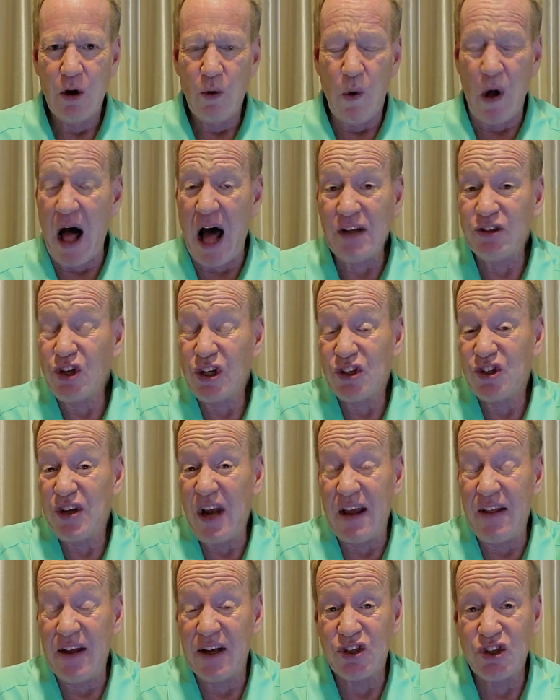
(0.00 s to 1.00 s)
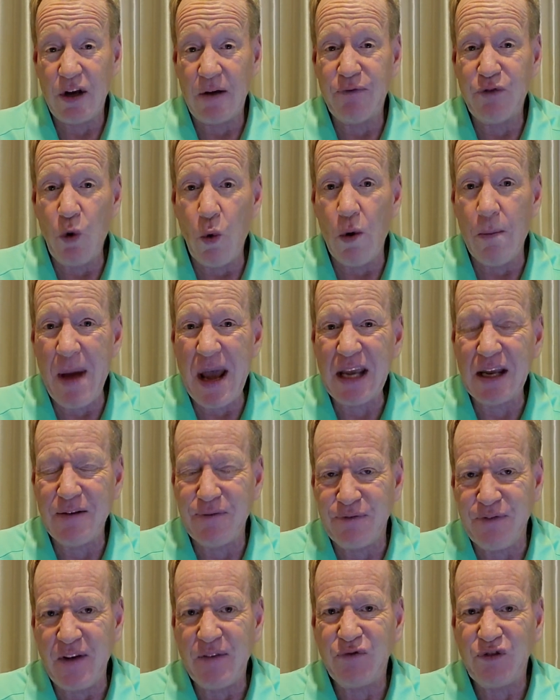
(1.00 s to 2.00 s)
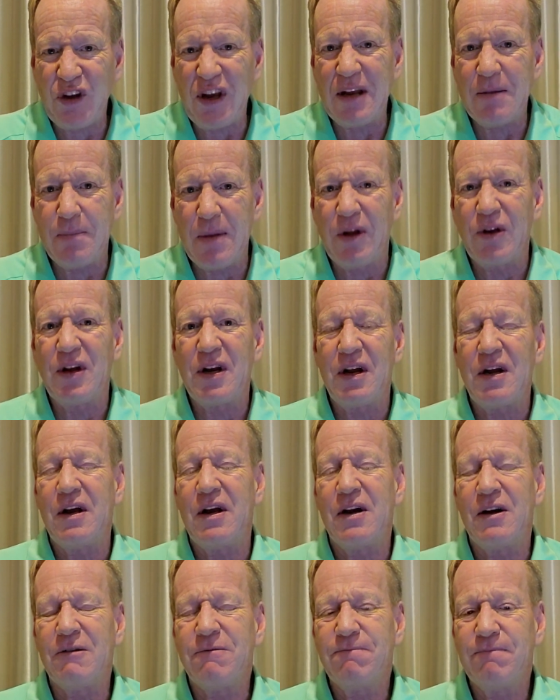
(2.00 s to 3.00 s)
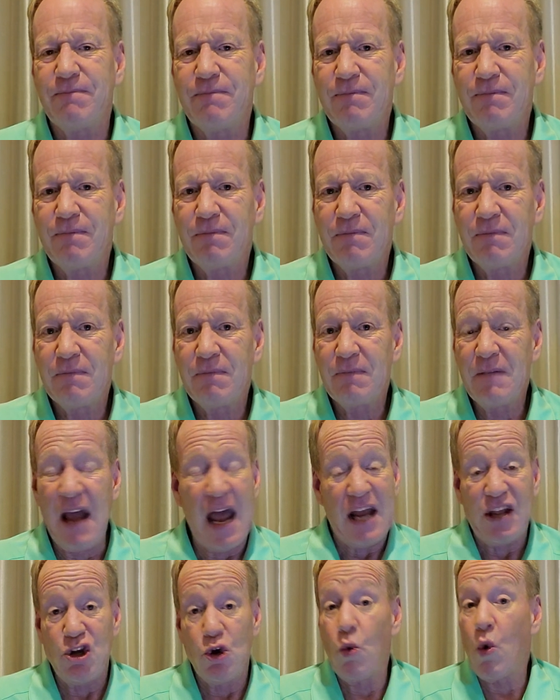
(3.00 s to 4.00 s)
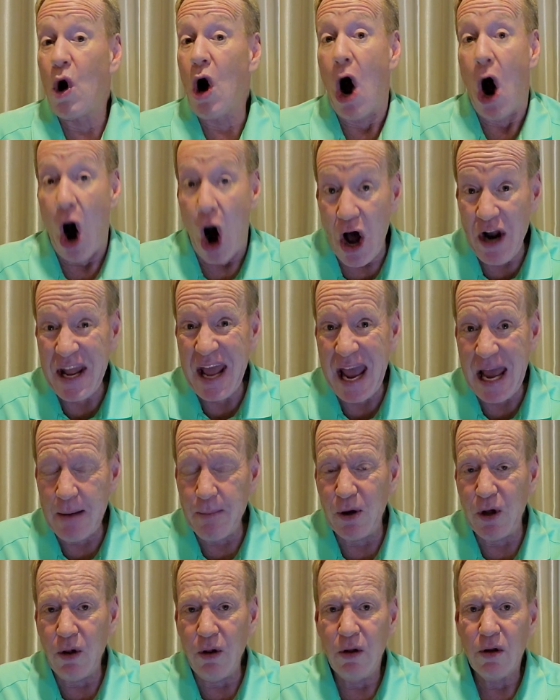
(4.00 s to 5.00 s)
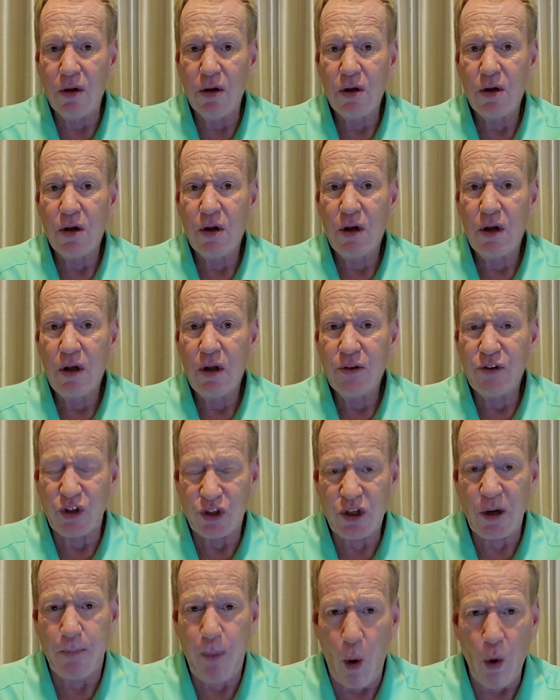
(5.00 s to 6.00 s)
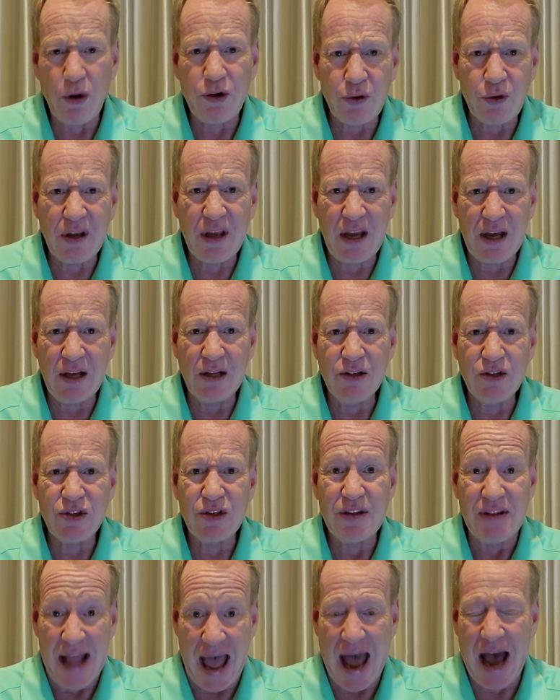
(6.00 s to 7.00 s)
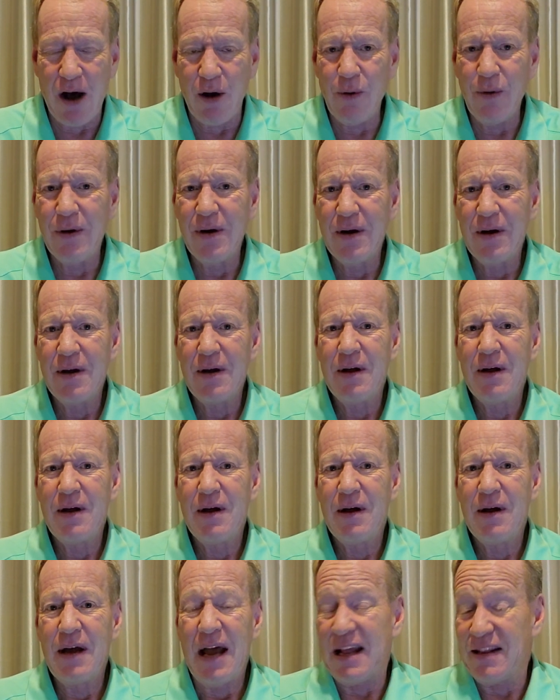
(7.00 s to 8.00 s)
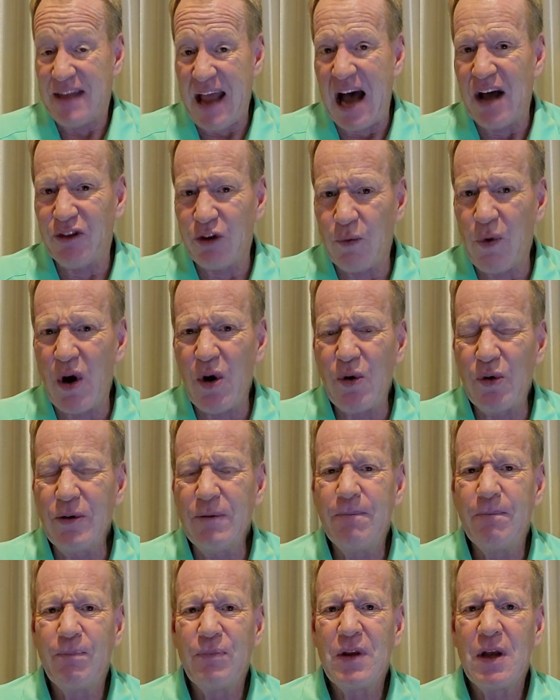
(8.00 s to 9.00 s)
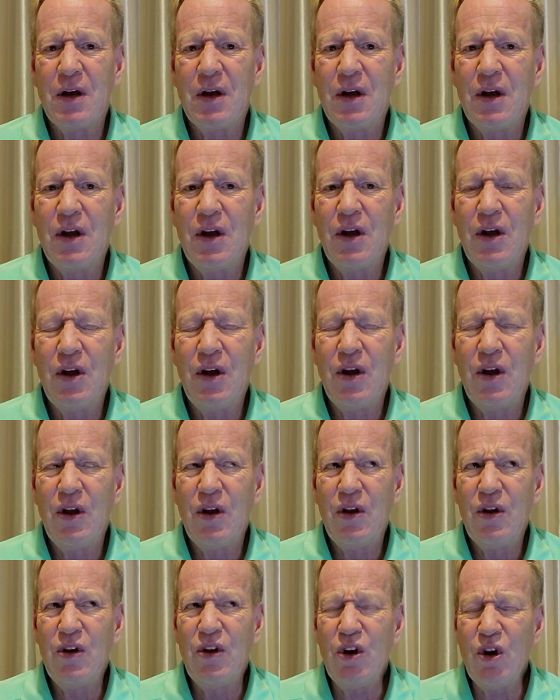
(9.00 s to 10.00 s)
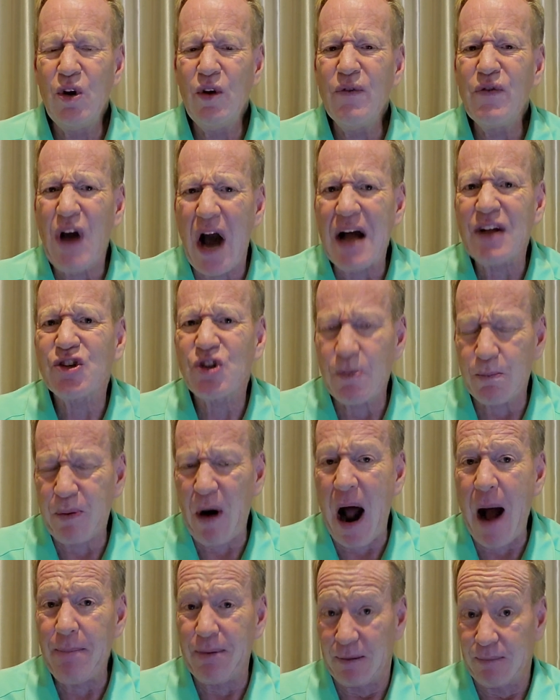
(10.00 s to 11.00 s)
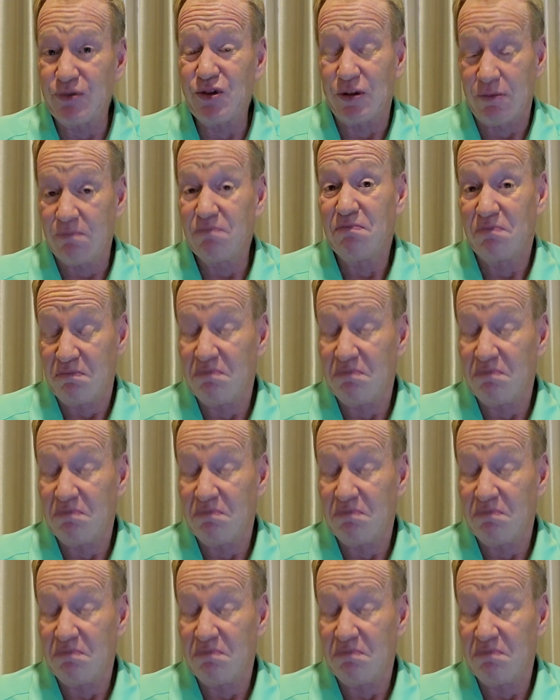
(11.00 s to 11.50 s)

Well, I'll just say this. If you were making $15 million a year and you were unable to support your kids now and down the road, you've got some problems.